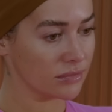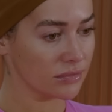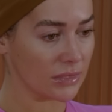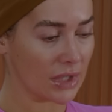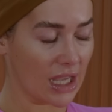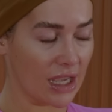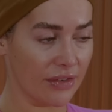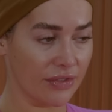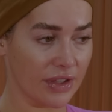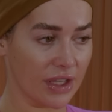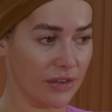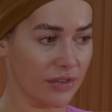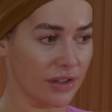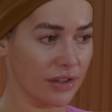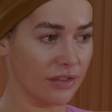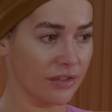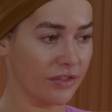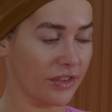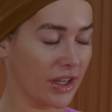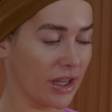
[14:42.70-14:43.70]
have given
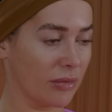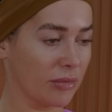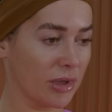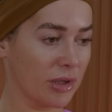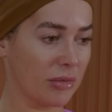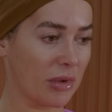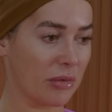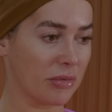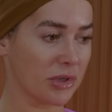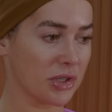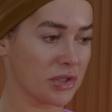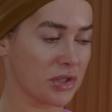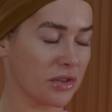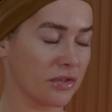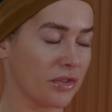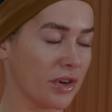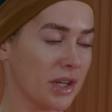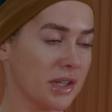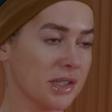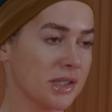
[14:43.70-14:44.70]
family members or
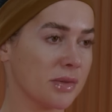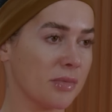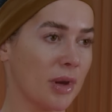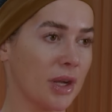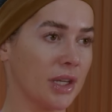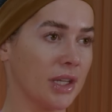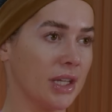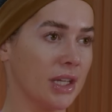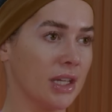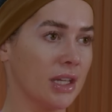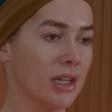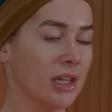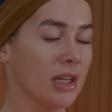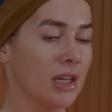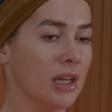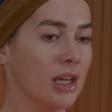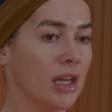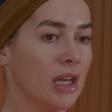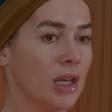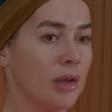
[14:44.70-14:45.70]
friends money
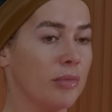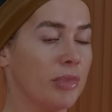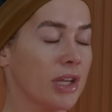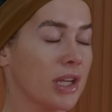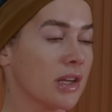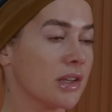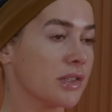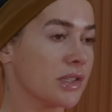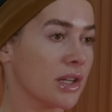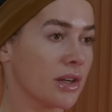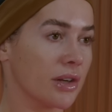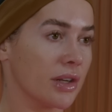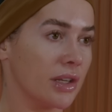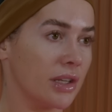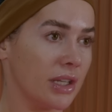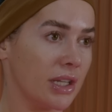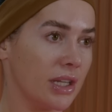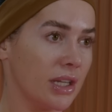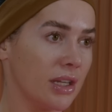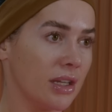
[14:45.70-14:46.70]
because they're in
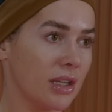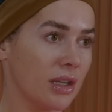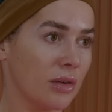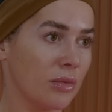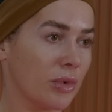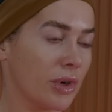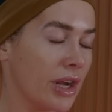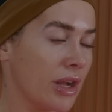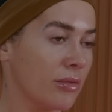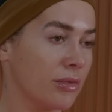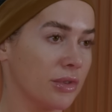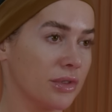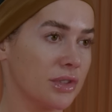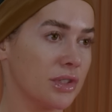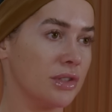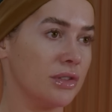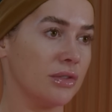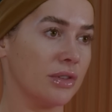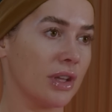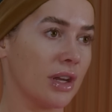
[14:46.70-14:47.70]
need and we're able to
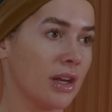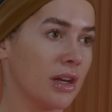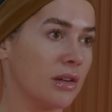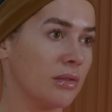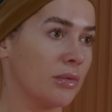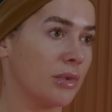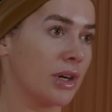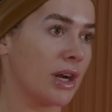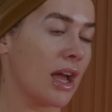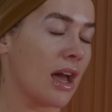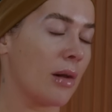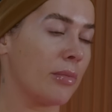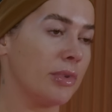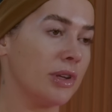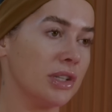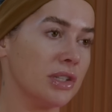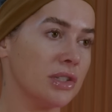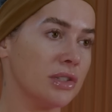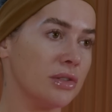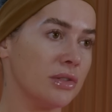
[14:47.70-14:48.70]
do that and we're happy
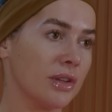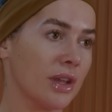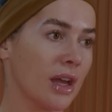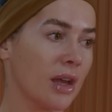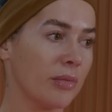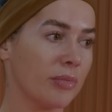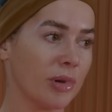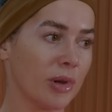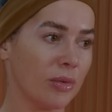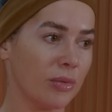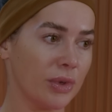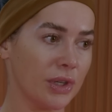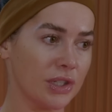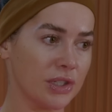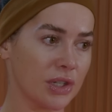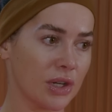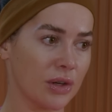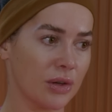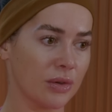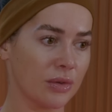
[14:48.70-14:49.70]
to do that, but we
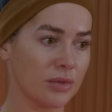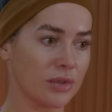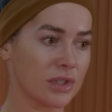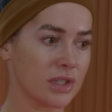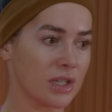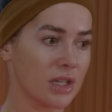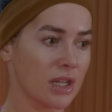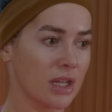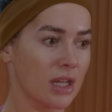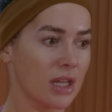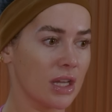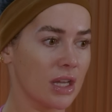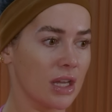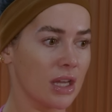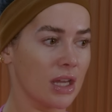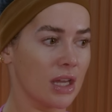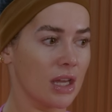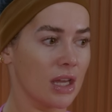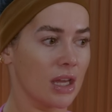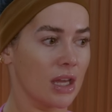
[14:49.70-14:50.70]
don't
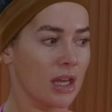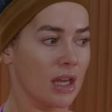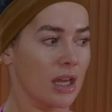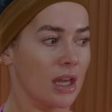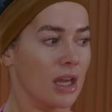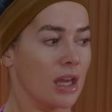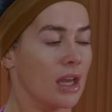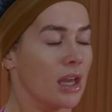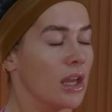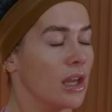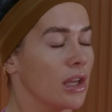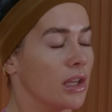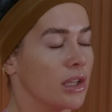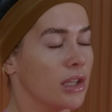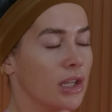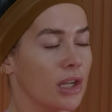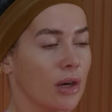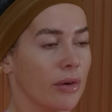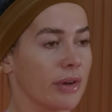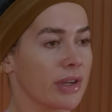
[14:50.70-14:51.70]

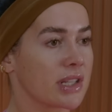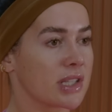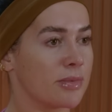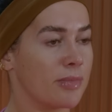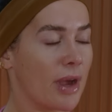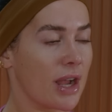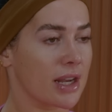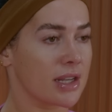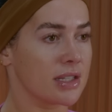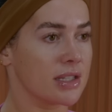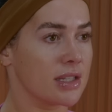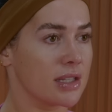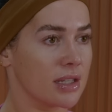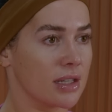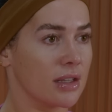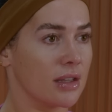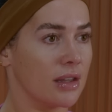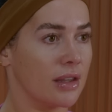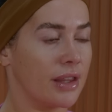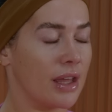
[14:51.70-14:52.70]
expect
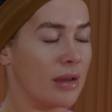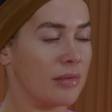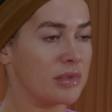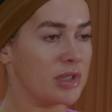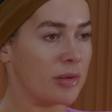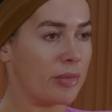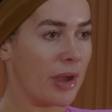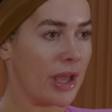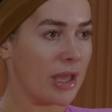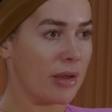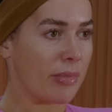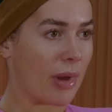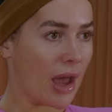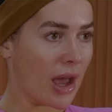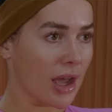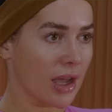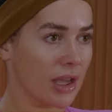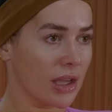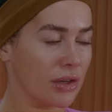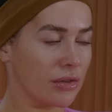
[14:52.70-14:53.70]
them to pay
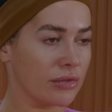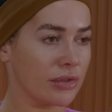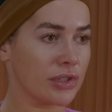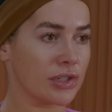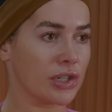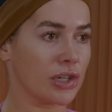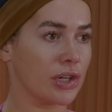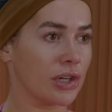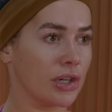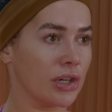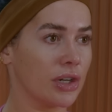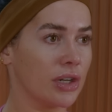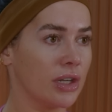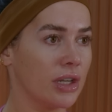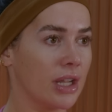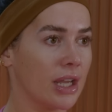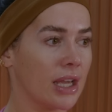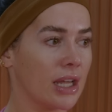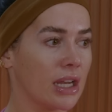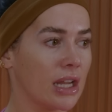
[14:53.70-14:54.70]
back in return.
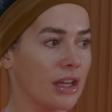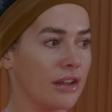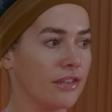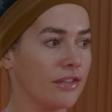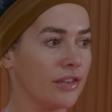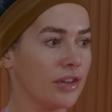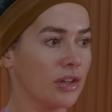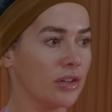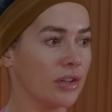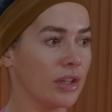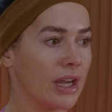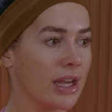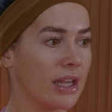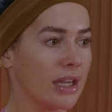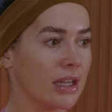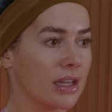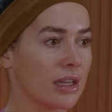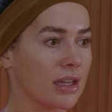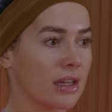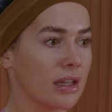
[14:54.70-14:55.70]
And I feel
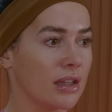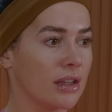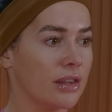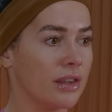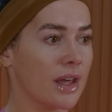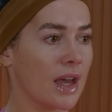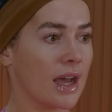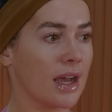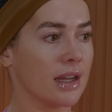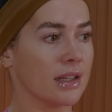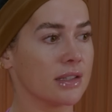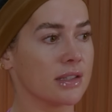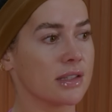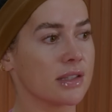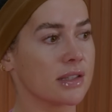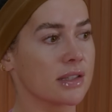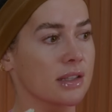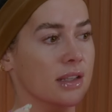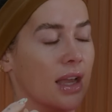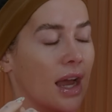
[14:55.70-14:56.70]
like
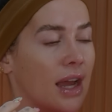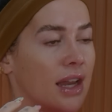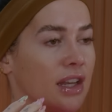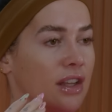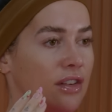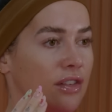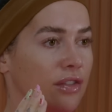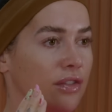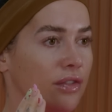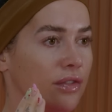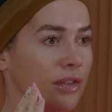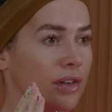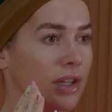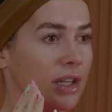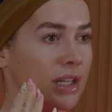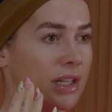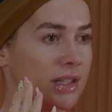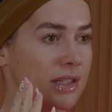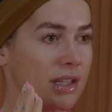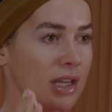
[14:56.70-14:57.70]
that's kind of an
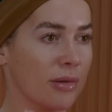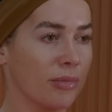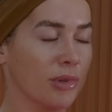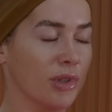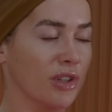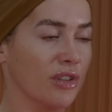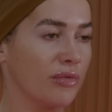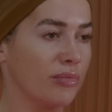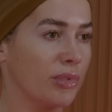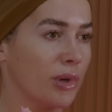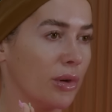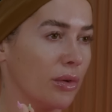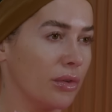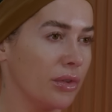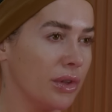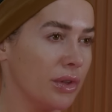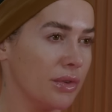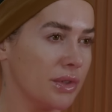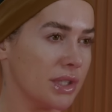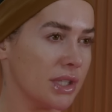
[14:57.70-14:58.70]
example of both
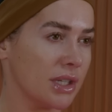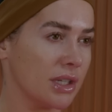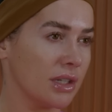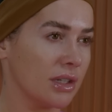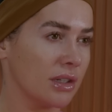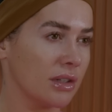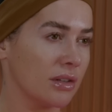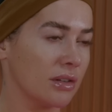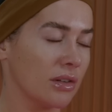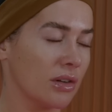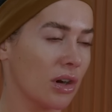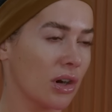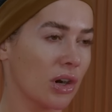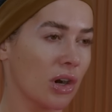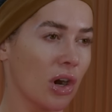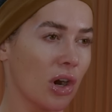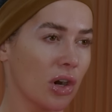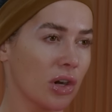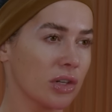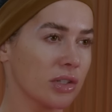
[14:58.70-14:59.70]
using our
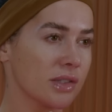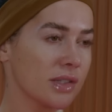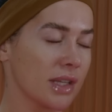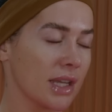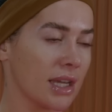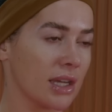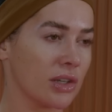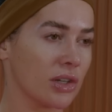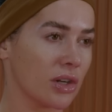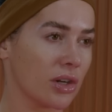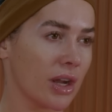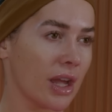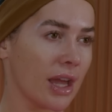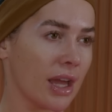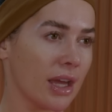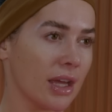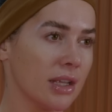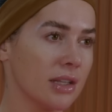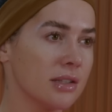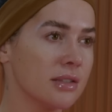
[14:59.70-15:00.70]
hearts and our
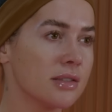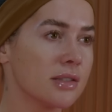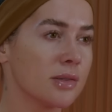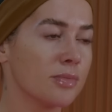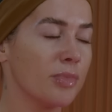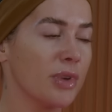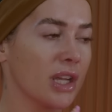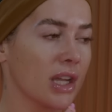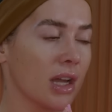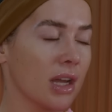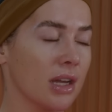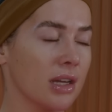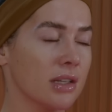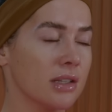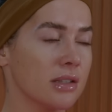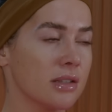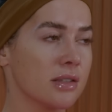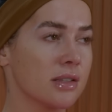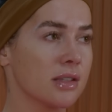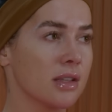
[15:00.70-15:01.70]
heads
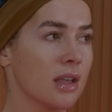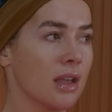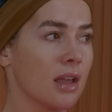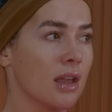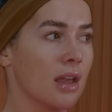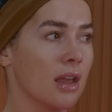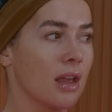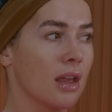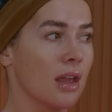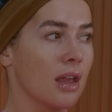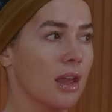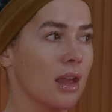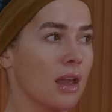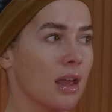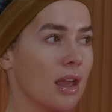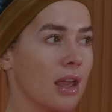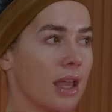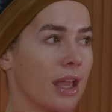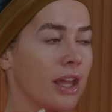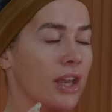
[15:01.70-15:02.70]
because
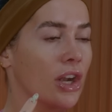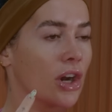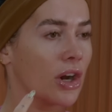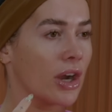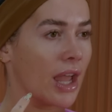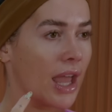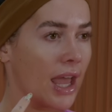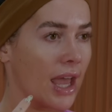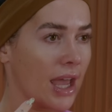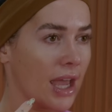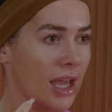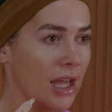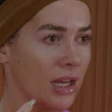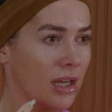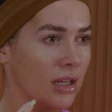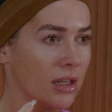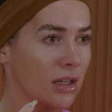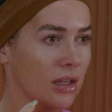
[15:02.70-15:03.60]
in our head,